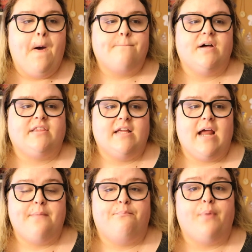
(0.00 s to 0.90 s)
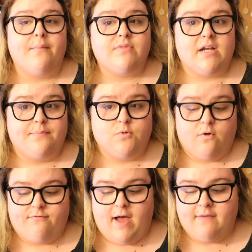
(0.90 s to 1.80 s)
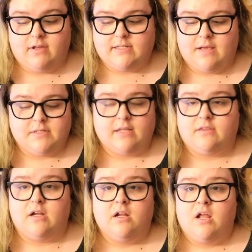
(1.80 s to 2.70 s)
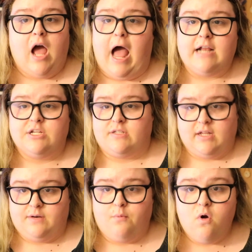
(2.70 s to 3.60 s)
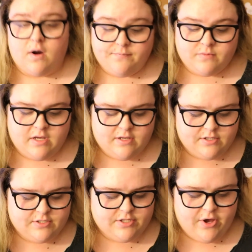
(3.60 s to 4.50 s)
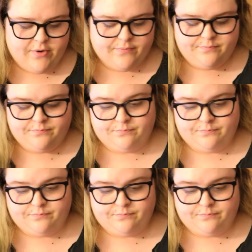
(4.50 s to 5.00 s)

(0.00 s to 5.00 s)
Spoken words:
but then I bumped it up to a 5 because I was like, I just need more. So,